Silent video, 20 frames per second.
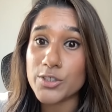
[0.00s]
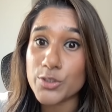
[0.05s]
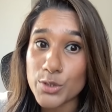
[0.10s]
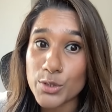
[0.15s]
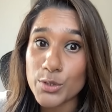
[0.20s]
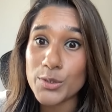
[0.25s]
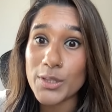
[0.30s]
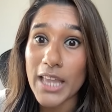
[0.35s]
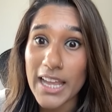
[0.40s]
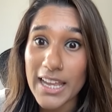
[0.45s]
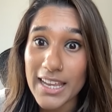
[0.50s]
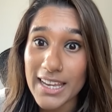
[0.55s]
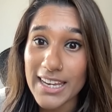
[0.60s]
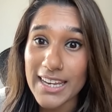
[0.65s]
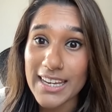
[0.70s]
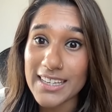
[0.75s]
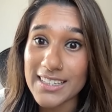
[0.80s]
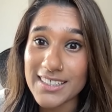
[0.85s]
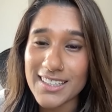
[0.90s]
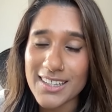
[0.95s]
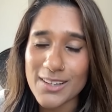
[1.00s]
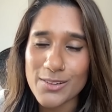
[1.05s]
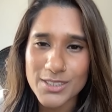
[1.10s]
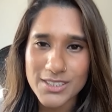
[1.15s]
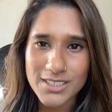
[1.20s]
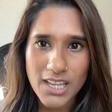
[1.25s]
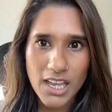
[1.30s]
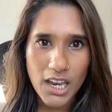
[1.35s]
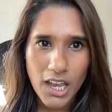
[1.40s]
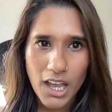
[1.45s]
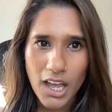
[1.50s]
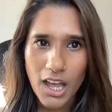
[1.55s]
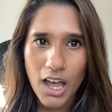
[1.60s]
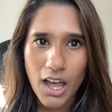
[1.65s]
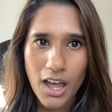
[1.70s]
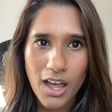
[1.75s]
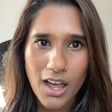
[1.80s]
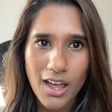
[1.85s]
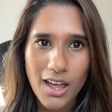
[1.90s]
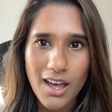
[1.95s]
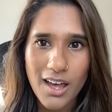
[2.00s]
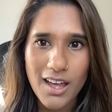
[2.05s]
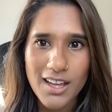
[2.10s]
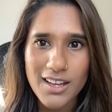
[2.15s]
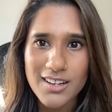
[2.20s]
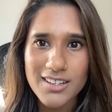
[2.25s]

too late. I was like, uh,